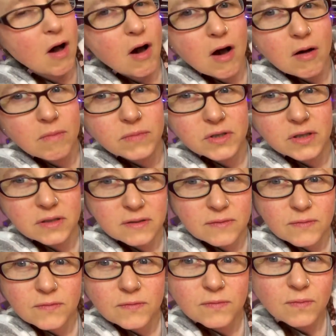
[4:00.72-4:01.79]
arm
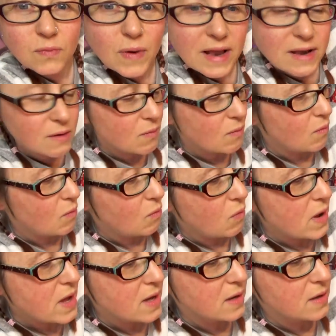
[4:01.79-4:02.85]
just went
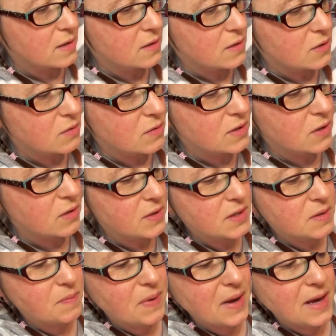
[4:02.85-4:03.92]
weird as soon as
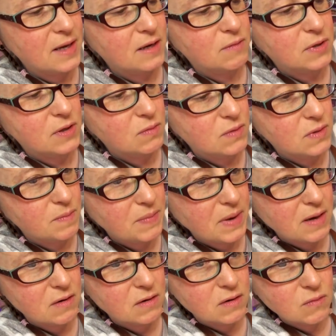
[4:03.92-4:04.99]
into bed, which was
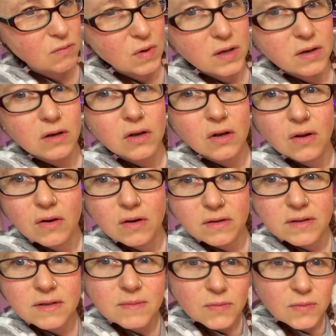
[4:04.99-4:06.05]
about 1 o'clock
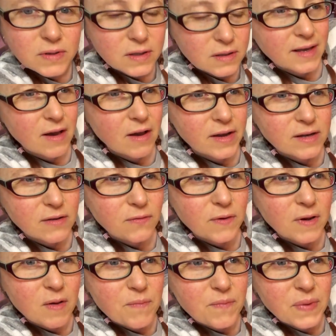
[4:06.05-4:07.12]
this morning. Kind of
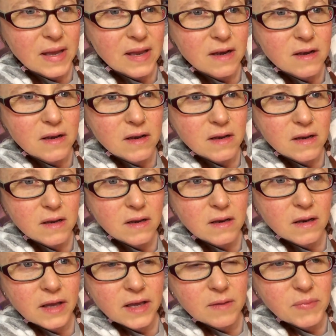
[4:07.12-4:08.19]
felt a bit
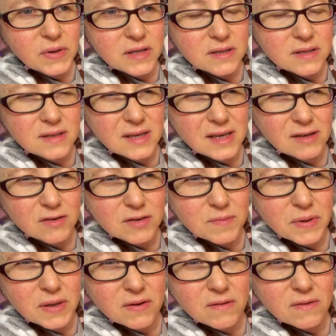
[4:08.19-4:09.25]
like pins and needles,
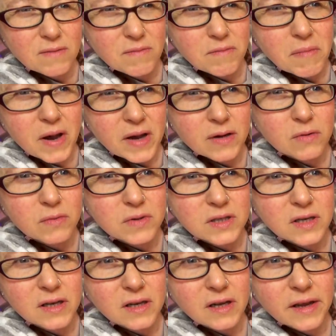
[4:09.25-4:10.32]
but
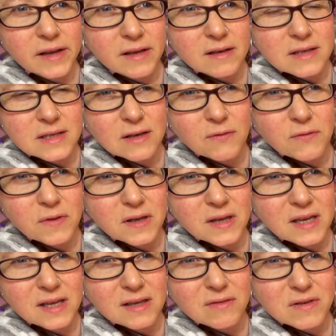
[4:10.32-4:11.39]
milder, like as if the
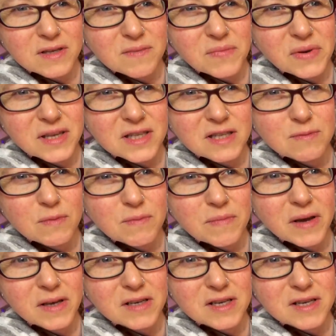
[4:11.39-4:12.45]
needles and pins were
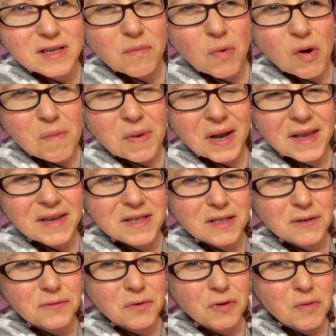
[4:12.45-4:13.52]
much more
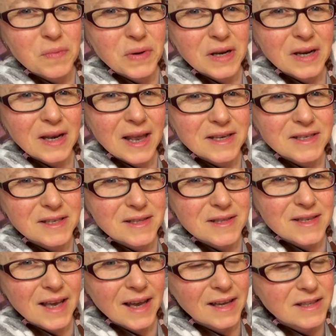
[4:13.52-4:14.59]
plentiful, but less
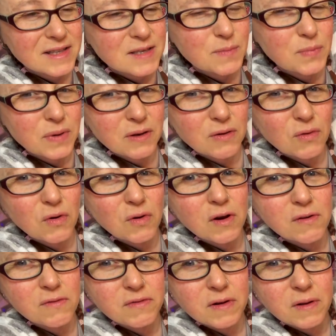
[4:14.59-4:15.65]
intense, but
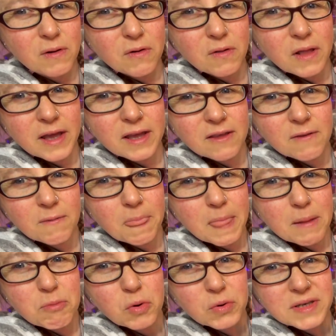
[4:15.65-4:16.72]
over a, like,
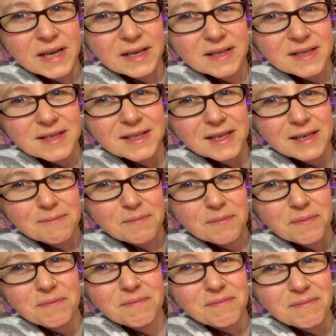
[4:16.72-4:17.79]
more densely
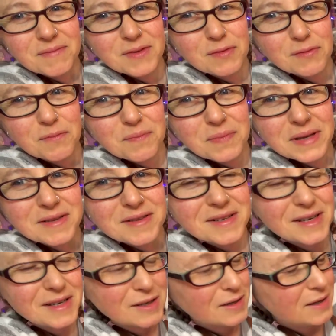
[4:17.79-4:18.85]
sort of pins
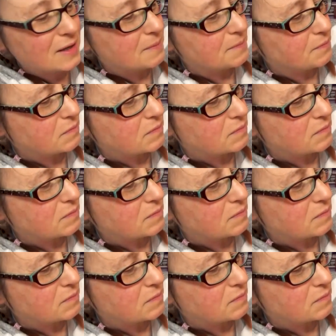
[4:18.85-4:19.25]
and needly.